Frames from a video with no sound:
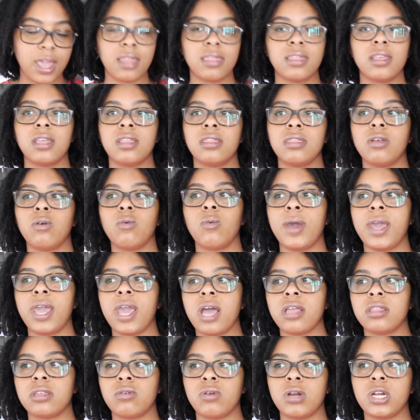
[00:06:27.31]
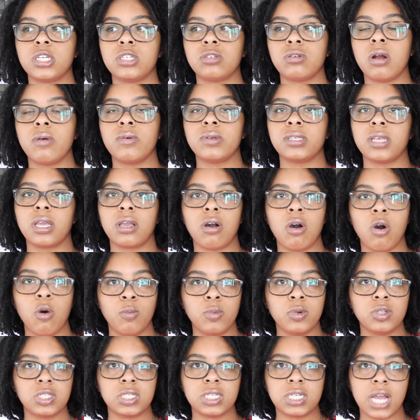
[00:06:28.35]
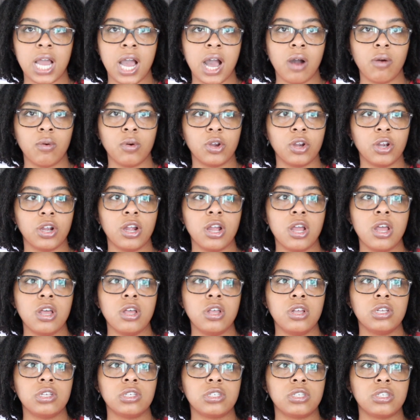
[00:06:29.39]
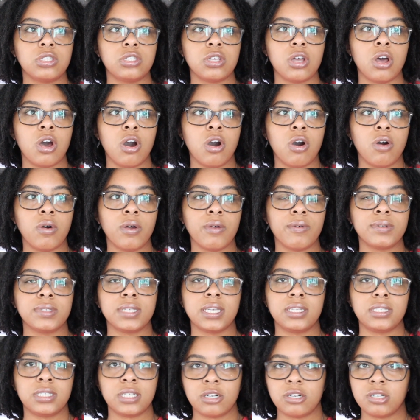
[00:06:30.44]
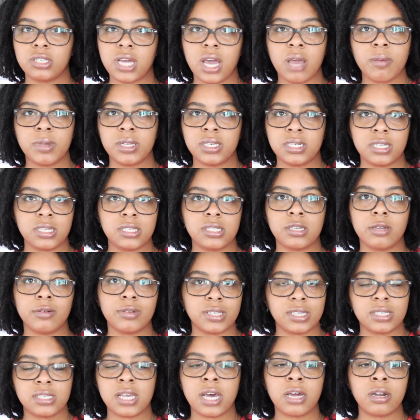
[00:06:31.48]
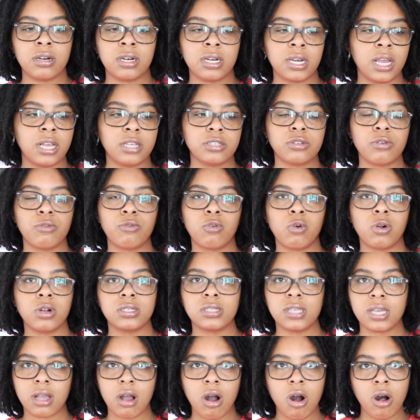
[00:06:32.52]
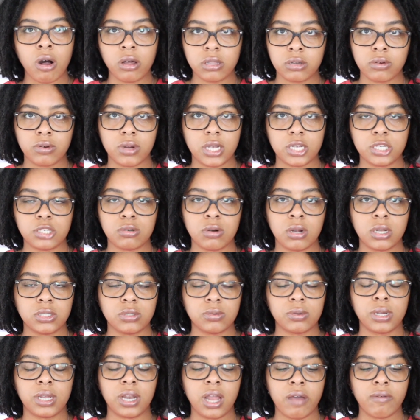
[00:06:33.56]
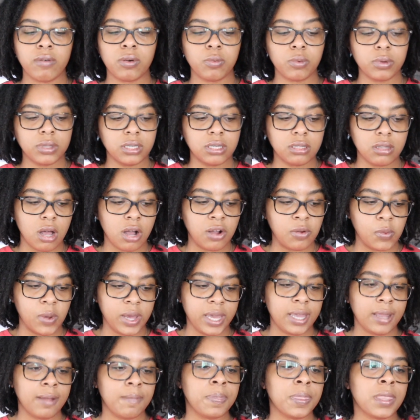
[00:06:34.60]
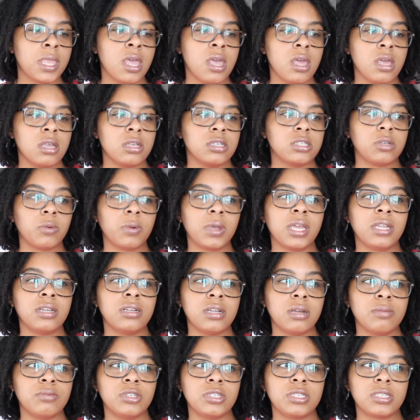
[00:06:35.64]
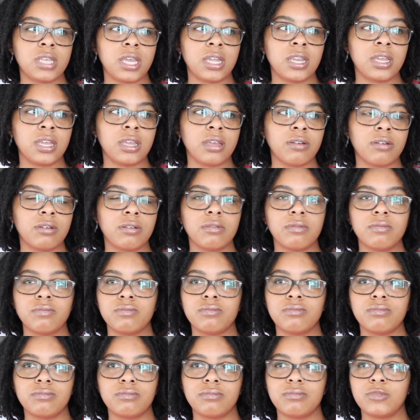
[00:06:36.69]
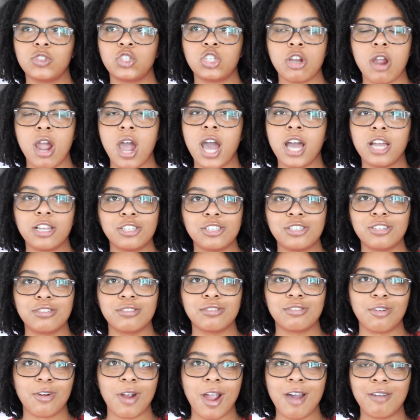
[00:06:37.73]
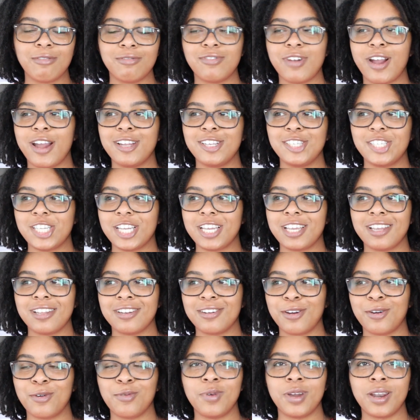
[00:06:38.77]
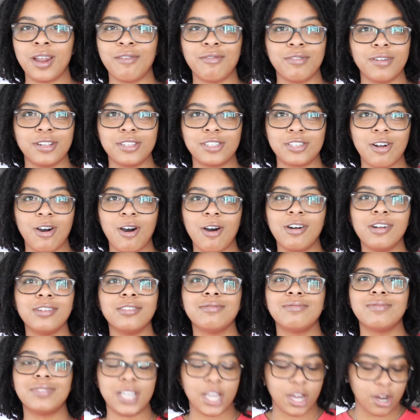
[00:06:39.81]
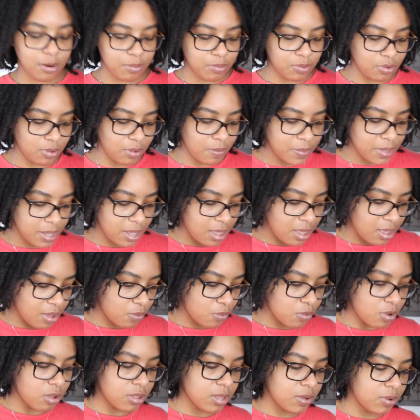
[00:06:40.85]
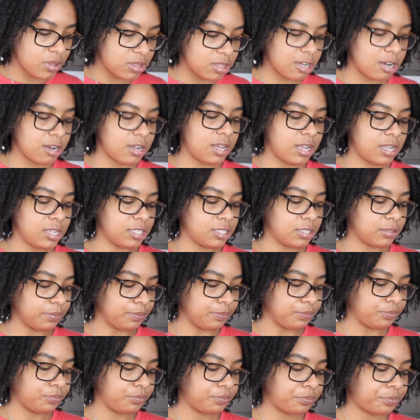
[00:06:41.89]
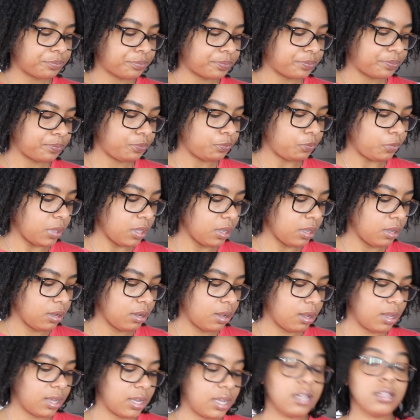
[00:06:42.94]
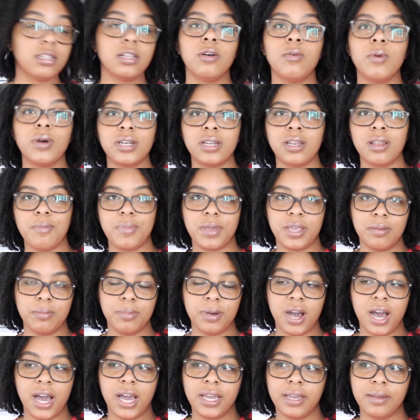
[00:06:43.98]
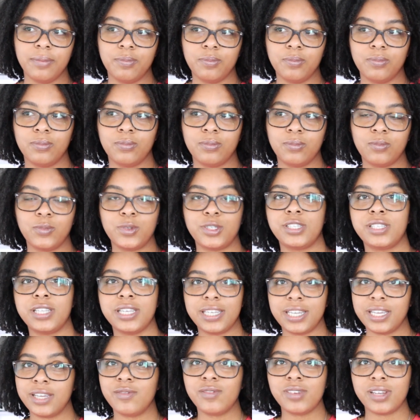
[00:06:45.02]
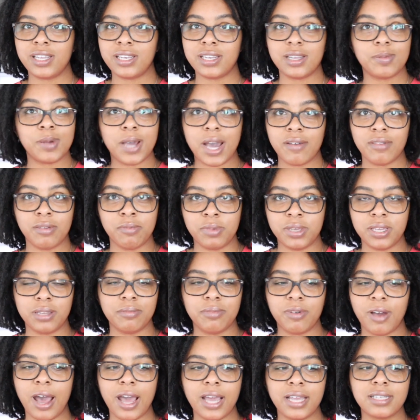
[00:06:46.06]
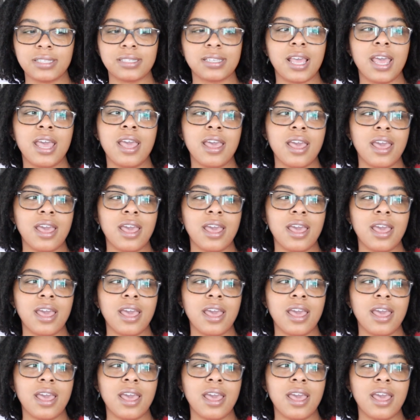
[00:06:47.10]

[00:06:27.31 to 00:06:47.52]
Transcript: And then the wait at the restaurant was like almost an hour. So it was like dinner time in DC, it was a Saturday night, so of course like all the restaurants were gonna have a really long wait. So we ended up just getting trash crown fried chicken or whatever it's called, terrible. We only went there because Khalil wanted the bean pie, which they didn't even end up having bean pies.